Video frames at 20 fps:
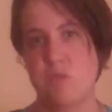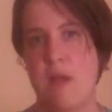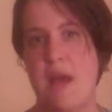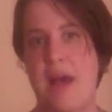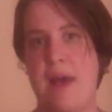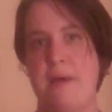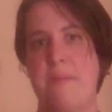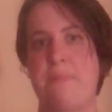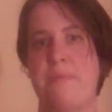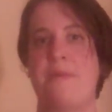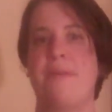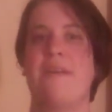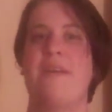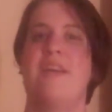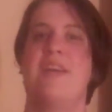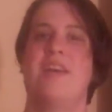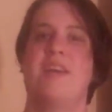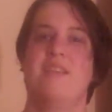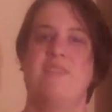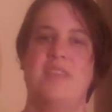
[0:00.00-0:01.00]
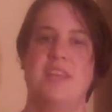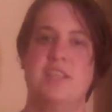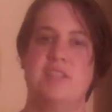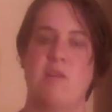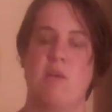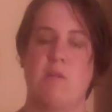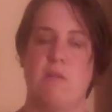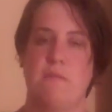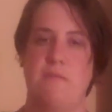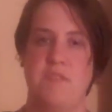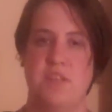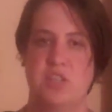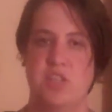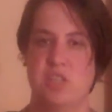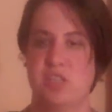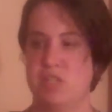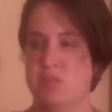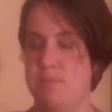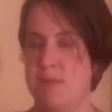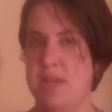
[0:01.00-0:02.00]
drop these
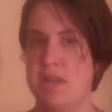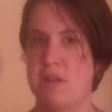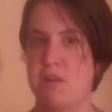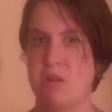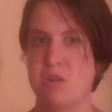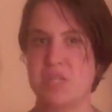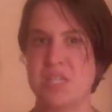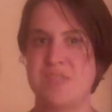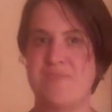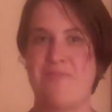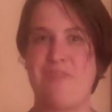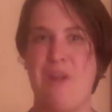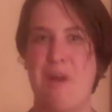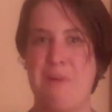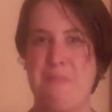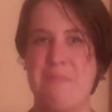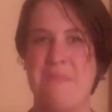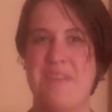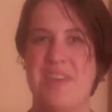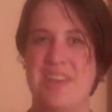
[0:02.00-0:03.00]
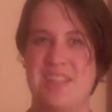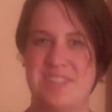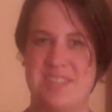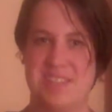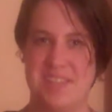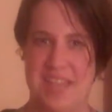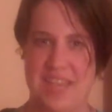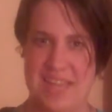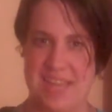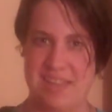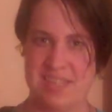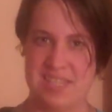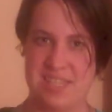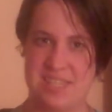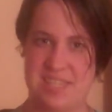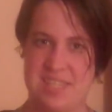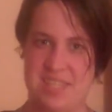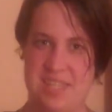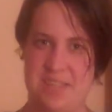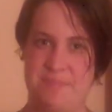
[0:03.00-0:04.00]
artificial sweeteners from its
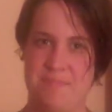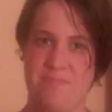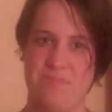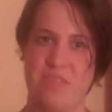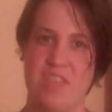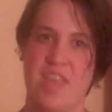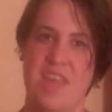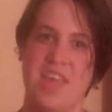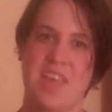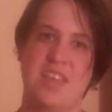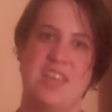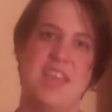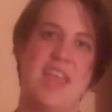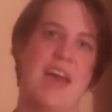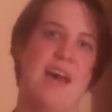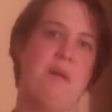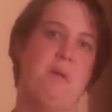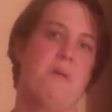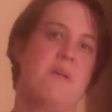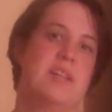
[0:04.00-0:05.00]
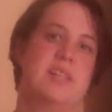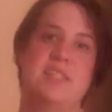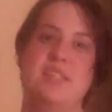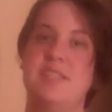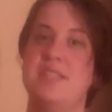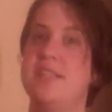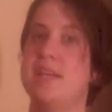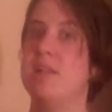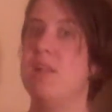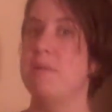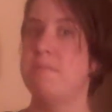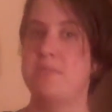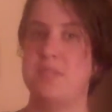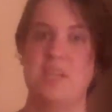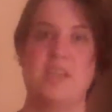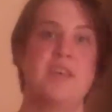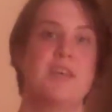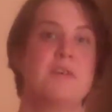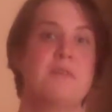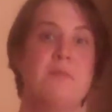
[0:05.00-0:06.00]
list. Now, it's still up
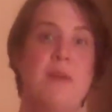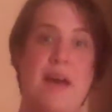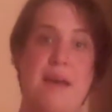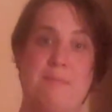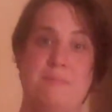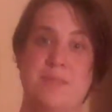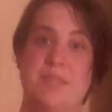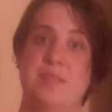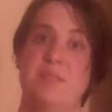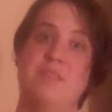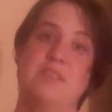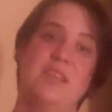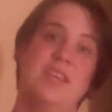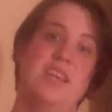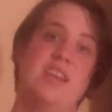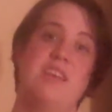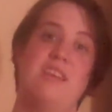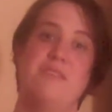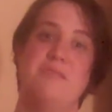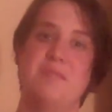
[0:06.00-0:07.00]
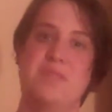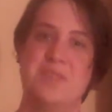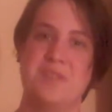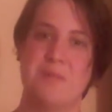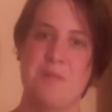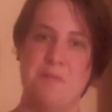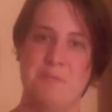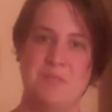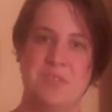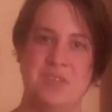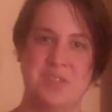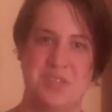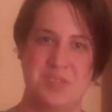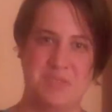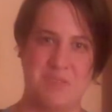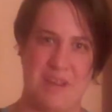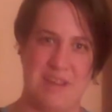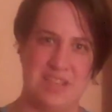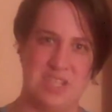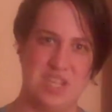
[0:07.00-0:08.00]
to you, absolutely, to use your own
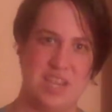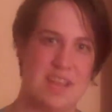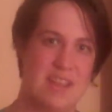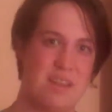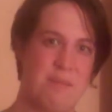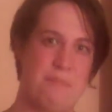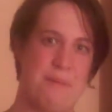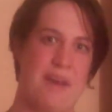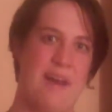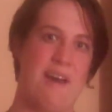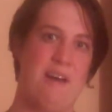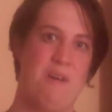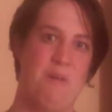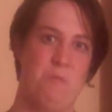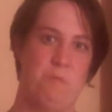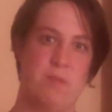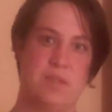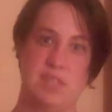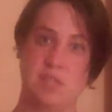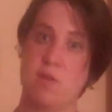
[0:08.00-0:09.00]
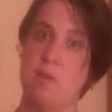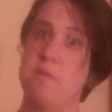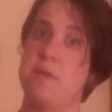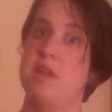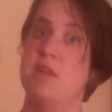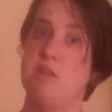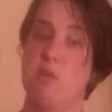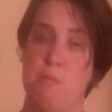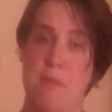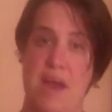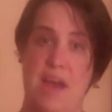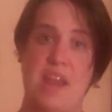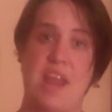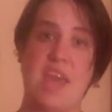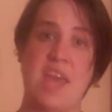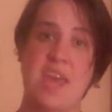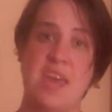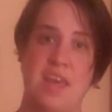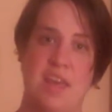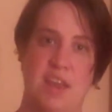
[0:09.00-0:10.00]
discretion about what's going in your
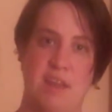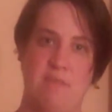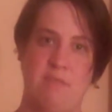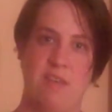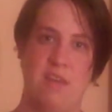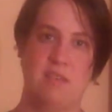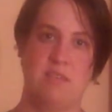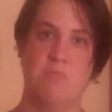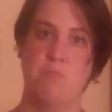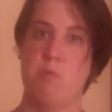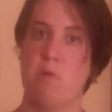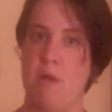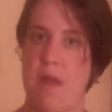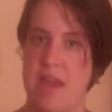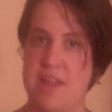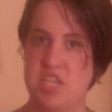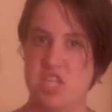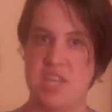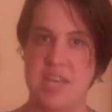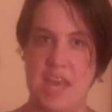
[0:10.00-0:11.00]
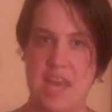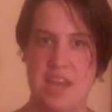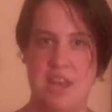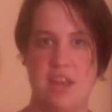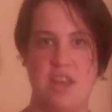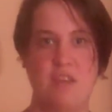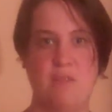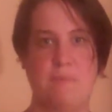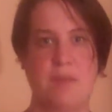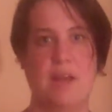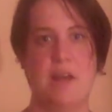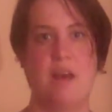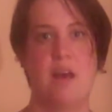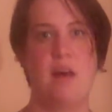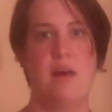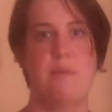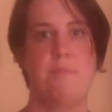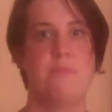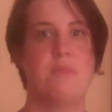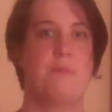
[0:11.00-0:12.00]
body, and I think the more educated you
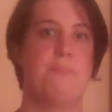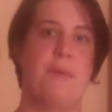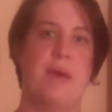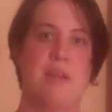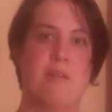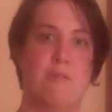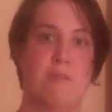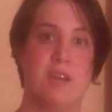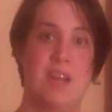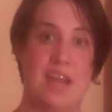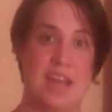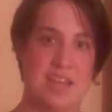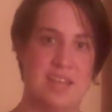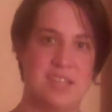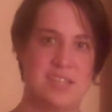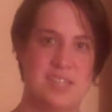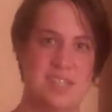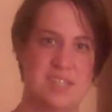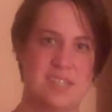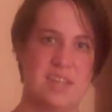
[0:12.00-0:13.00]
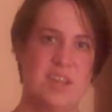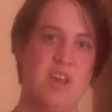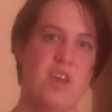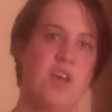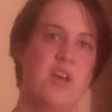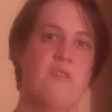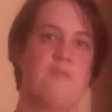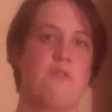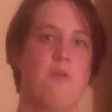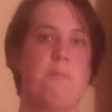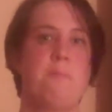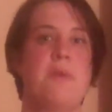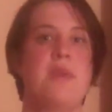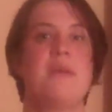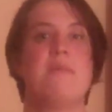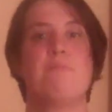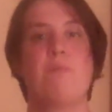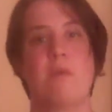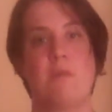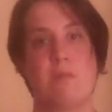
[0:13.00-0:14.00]
become, the better it is. For
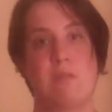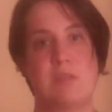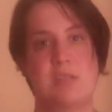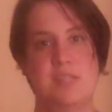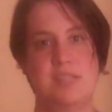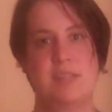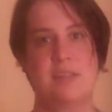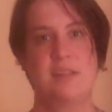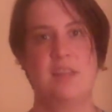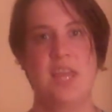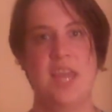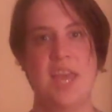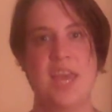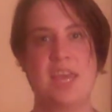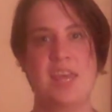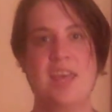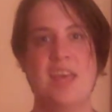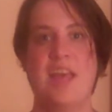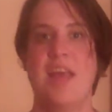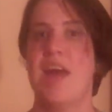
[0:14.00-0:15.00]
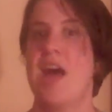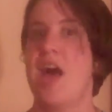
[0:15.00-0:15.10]
me personally,